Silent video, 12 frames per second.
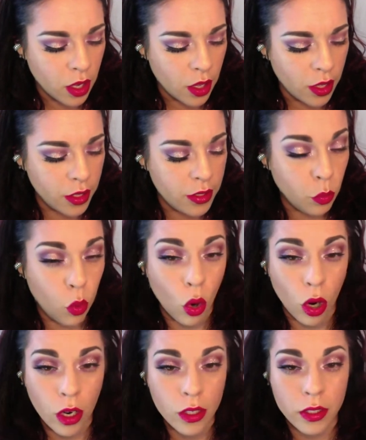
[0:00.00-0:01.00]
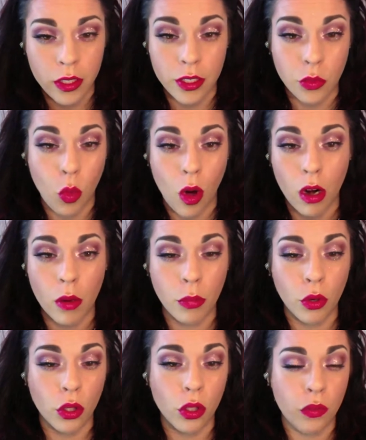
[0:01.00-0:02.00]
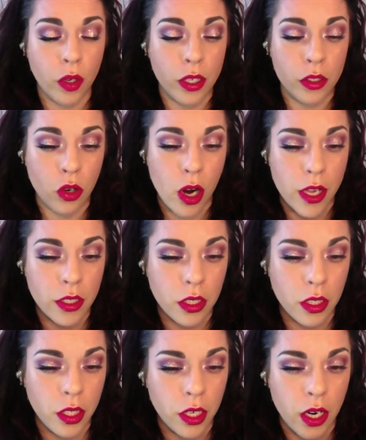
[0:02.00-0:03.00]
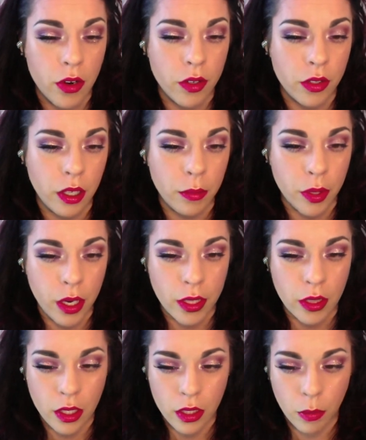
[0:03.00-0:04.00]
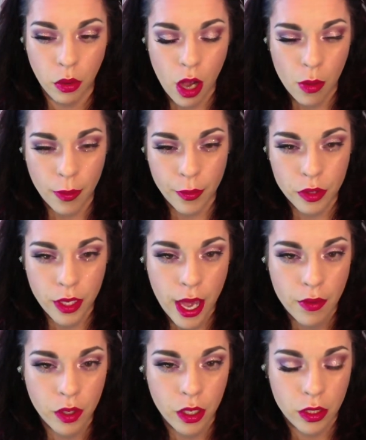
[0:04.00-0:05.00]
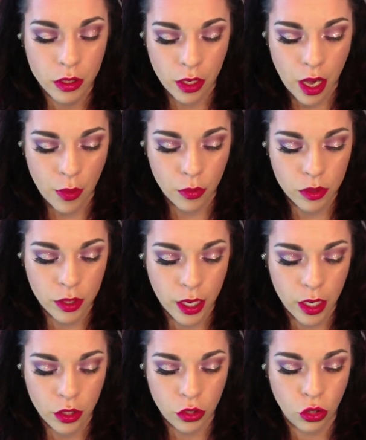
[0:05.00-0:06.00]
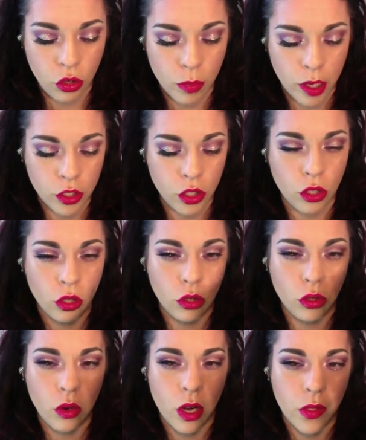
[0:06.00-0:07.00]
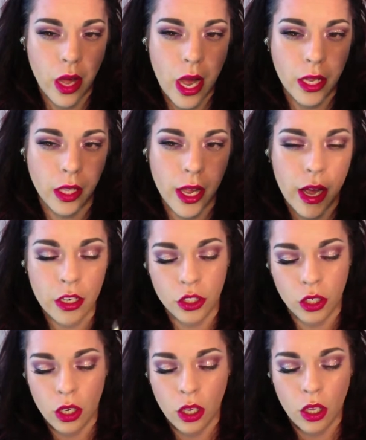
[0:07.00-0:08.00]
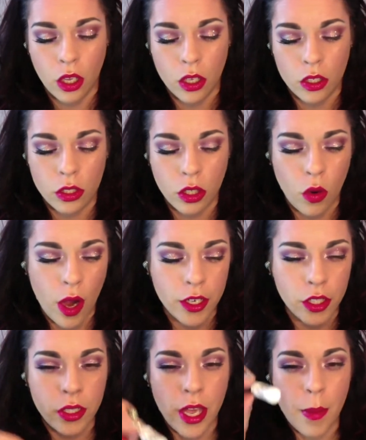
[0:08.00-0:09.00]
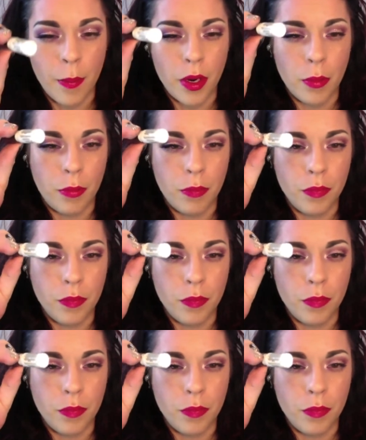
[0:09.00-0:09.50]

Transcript: It works and it's waterproof and it dries clear and everything, but I think the problem I was having is I was getting too much glue on the eyelash. So I just happened to